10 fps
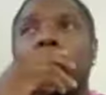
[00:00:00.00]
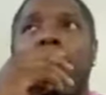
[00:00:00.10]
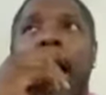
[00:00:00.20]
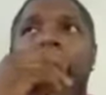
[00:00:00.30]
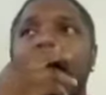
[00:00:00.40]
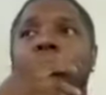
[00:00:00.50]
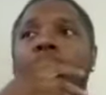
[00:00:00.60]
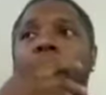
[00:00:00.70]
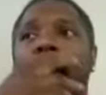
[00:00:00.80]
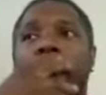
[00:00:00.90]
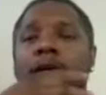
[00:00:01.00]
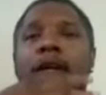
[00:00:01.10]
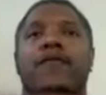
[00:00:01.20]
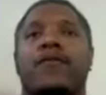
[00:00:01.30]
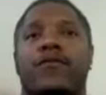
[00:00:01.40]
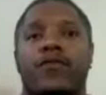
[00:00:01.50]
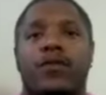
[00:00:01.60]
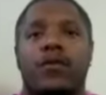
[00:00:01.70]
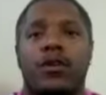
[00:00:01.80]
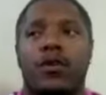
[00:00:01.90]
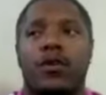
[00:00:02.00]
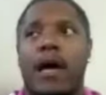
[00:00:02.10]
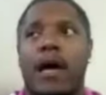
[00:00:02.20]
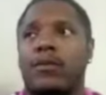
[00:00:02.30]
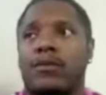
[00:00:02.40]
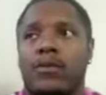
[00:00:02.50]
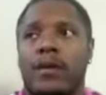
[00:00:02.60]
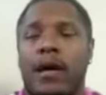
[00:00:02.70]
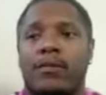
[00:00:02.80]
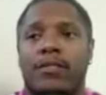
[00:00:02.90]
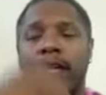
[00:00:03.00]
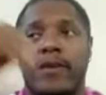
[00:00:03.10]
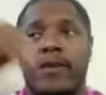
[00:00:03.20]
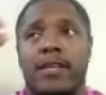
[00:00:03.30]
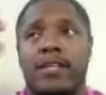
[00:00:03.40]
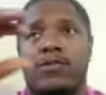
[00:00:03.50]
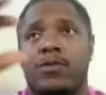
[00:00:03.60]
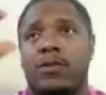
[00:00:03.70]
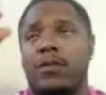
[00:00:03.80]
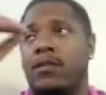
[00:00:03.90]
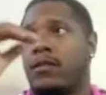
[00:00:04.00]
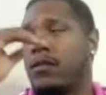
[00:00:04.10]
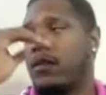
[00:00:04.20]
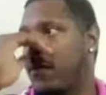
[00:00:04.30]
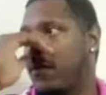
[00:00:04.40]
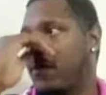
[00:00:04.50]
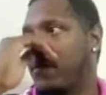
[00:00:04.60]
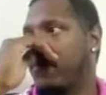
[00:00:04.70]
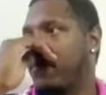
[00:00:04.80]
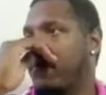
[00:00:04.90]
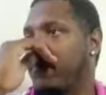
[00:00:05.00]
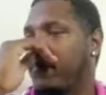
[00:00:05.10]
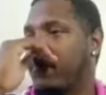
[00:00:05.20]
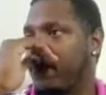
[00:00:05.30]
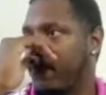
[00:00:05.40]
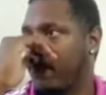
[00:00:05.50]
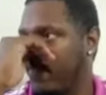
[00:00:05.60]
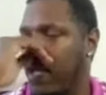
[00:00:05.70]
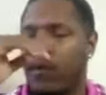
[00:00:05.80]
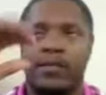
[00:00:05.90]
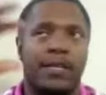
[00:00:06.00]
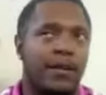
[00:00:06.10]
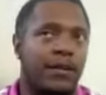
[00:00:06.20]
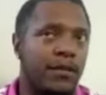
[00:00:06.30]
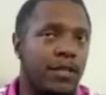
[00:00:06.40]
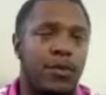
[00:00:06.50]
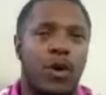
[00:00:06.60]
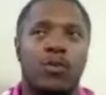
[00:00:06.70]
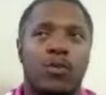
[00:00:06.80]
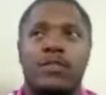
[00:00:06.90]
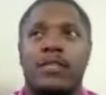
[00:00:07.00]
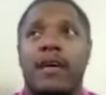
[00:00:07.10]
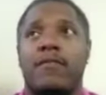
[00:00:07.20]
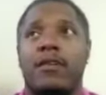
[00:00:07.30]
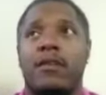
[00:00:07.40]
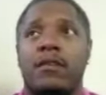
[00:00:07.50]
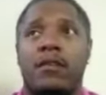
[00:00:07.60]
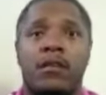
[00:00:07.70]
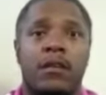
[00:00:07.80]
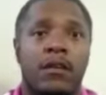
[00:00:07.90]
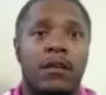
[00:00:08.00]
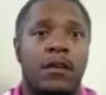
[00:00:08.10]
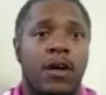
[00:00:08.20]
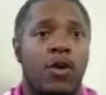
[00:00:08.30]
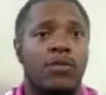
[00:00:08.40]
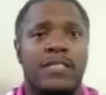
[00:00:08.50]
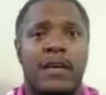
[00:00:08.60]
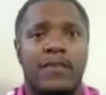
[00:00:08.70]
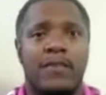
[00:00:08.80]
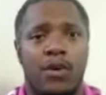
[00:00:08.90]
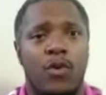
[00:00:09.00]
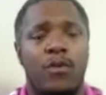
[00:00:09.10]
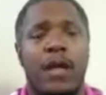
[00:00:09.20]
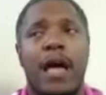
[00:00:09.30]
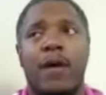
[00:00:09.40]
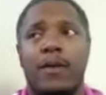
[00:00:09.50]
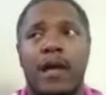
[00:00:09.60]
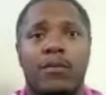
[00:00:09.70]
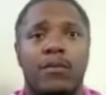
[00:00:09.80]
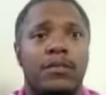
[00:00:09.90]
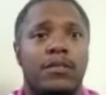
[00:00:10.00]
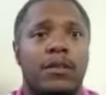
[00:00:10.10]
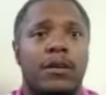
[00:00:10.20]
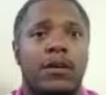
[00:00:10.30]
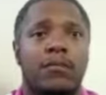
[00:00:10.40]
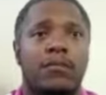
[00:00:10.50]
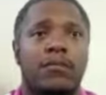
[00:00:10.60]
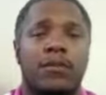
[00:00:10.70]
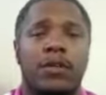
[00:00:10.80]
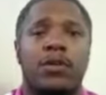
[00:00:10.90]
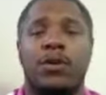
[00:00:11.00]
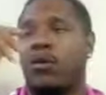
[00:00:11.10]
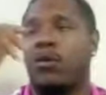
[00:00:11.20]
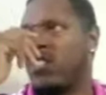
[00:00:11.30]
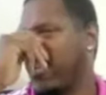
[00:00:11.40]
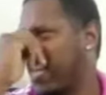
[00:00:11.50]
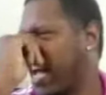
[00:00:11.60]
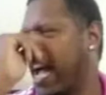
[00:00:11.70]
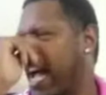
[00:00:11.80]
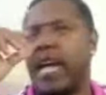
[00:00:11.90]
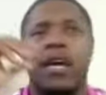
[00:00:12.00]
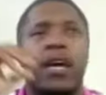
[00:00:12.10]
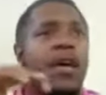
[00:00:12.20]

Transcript: I know that even for, when I was there, and this was I was there 07 09 when I was coaching NAIA.